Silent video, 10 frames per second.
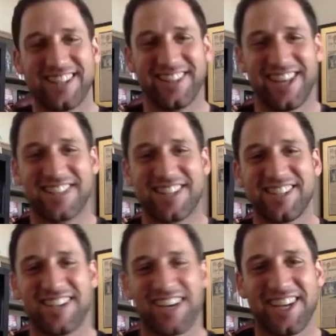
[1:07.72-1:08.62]
That's
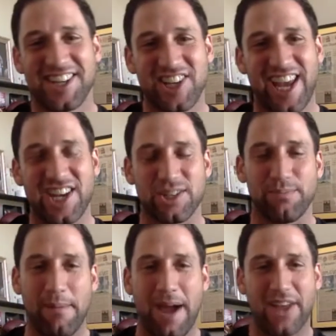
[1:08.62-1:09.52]
Kentucky education.
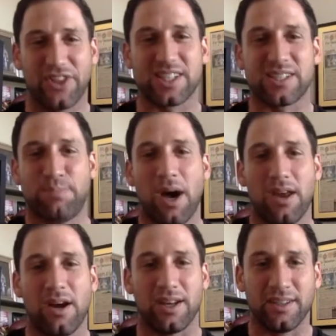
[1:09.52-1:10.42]
My math is spot
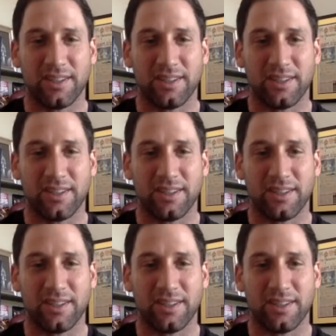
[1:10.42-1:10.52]
on.